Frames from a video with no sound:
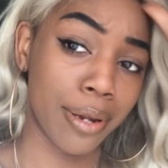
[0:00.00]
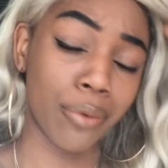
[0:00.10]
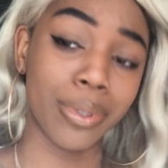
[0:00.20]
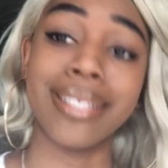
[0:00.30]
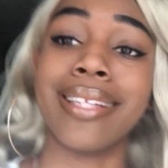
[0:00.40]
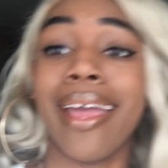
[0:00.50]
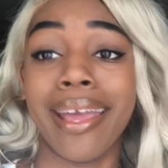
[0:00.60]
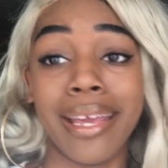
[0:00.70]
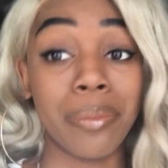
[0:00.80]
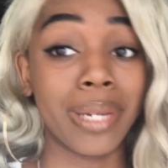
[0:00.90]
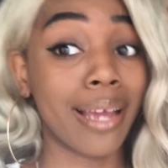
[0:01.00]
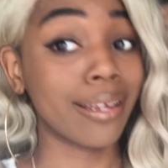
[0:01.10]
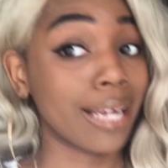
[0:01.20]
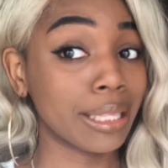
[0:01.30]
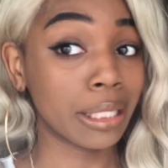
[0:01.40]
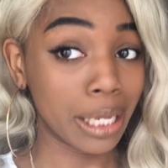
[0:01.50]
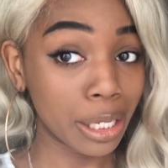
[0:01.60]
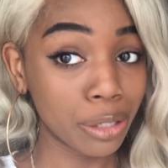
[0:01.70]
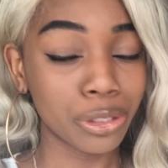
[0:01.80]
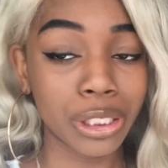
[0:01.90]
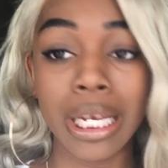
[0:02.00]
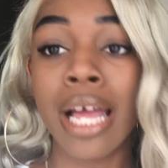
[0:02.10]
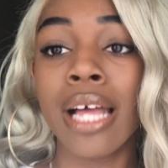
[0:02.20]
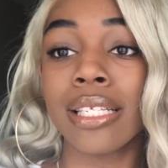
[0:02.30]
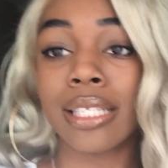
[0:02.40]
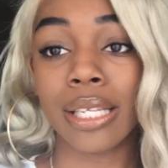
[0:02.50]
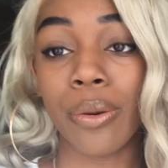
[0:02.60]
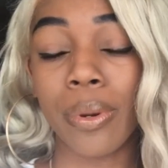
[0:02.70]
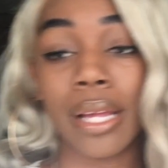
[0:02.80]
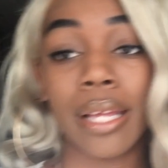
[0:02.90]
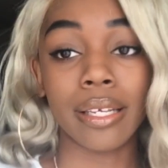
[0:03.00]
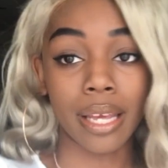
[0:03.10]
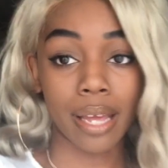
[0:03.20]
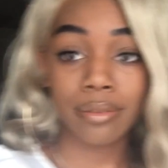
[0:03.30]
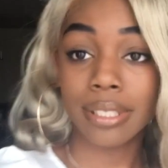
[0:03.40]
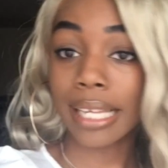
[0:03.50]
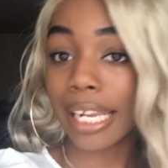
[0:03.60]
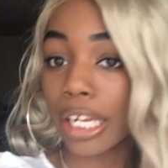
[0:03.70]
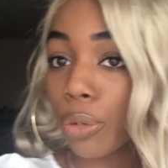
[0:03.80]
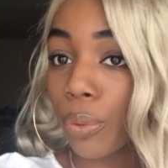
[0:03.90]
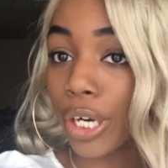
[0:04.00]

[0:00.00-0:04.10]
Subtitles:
you know, it's the AM and I ain't got the energy. So yeah, because I gotta go to